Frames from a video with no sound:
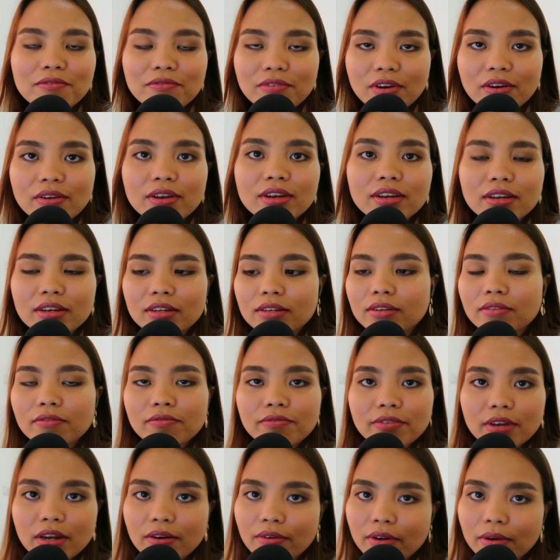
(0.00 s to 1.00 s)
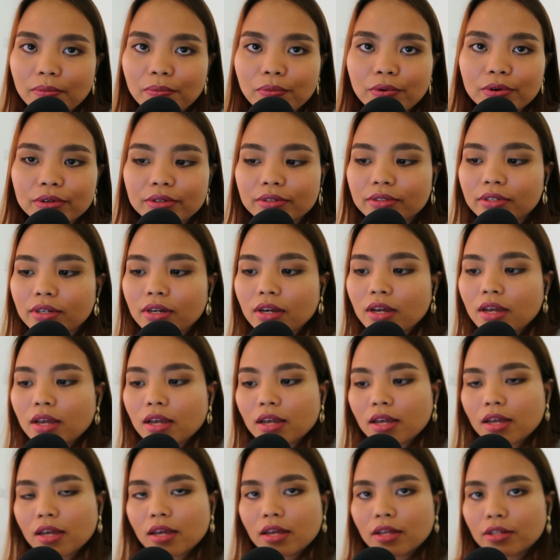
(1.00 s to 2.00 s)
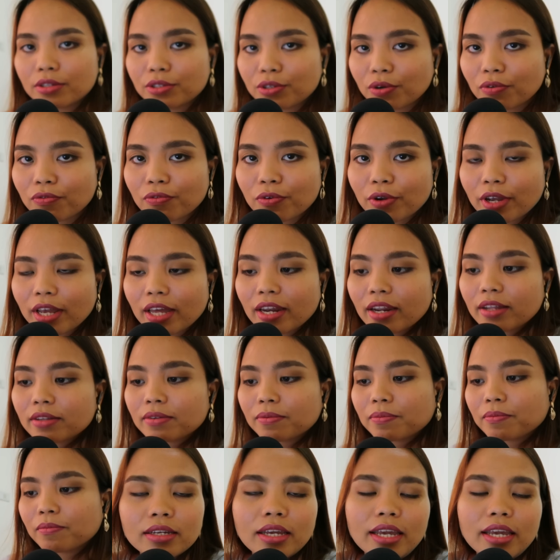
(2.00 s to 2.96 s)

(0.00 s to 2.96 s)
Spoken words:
Very good. Very important. Don't forget it.